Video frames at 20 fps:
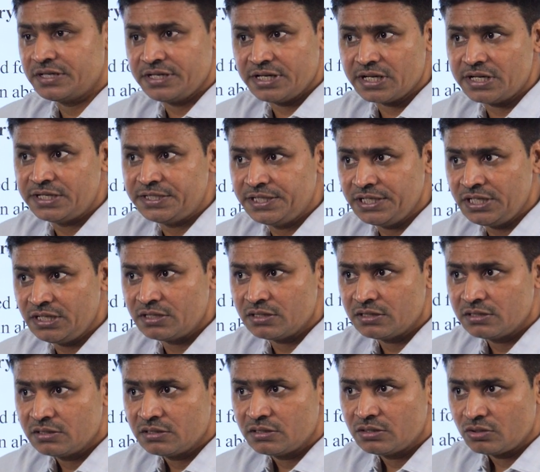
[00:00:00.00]
reality,
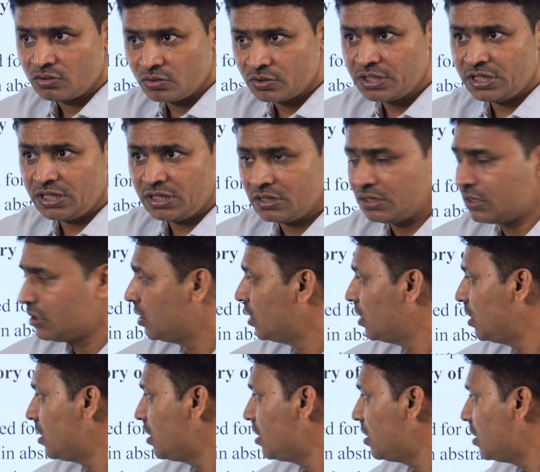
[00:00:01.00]
okay,
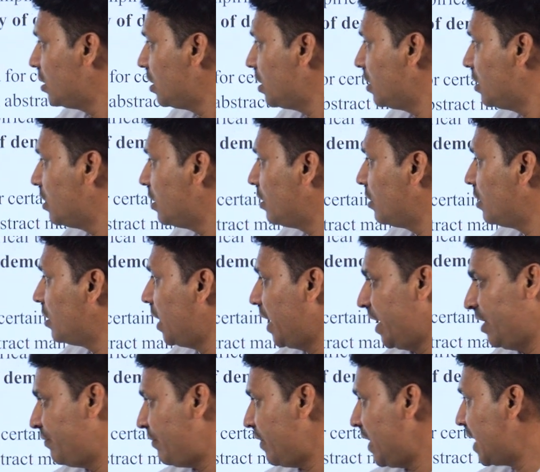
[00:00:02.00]

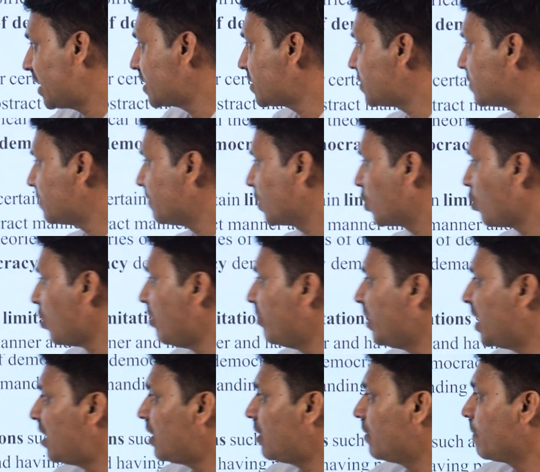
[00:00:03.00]
and facts,
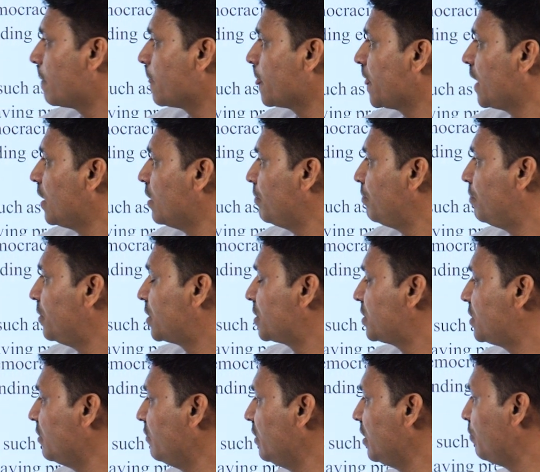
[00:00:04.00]
comma,
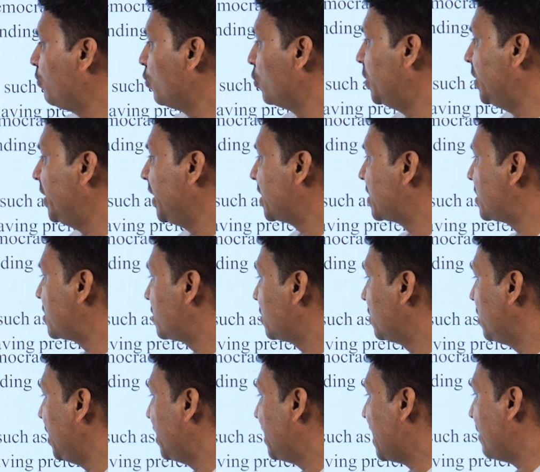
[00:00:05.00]
perceiving
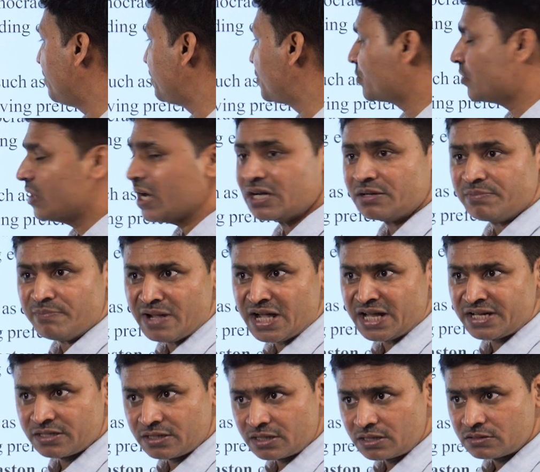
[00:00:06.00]
politics in abstract
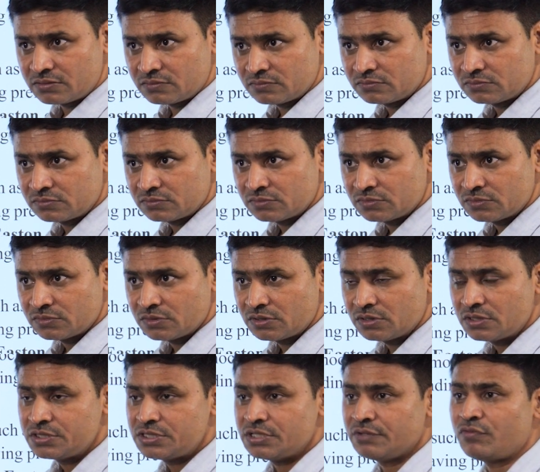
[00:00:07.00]
manner.
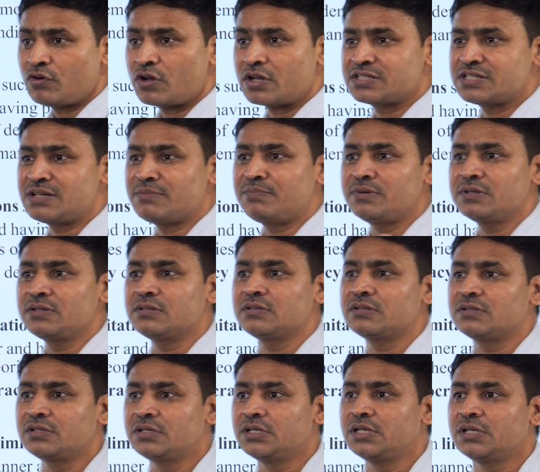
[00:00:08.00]
Say, for
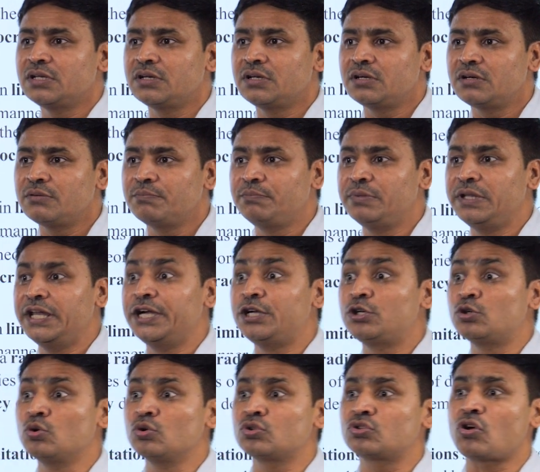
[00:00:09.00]
example,
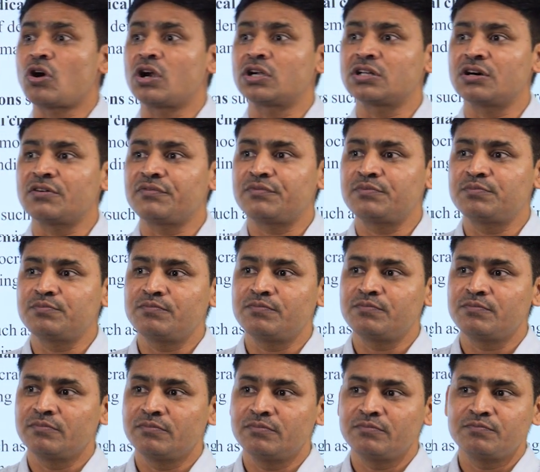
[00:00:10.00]
Plato thought of
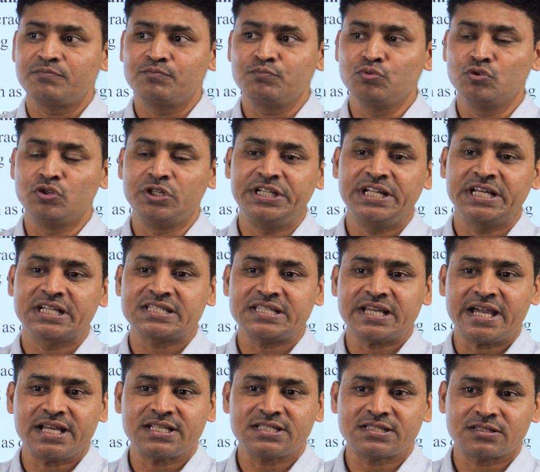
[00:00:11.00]
politics
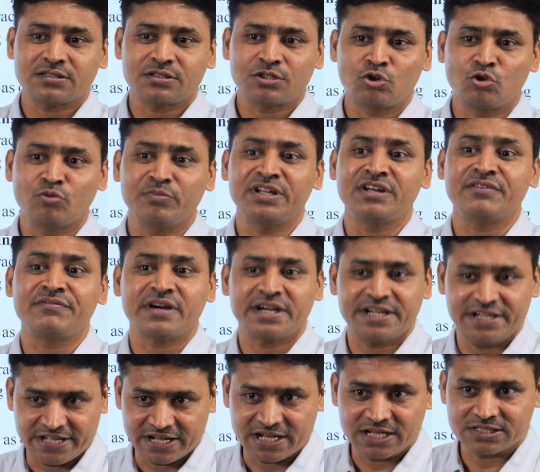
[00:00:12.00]
as the domain of
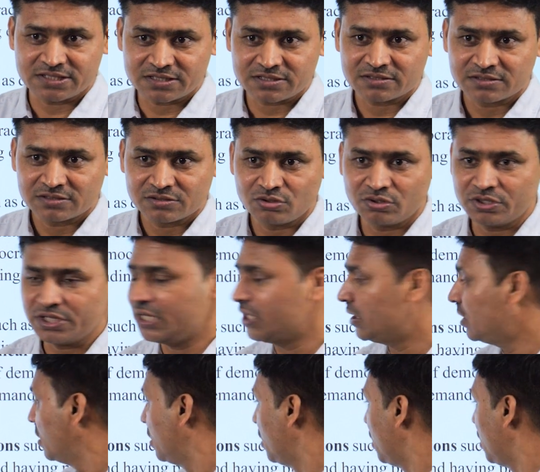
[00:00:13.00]
ideas, okay,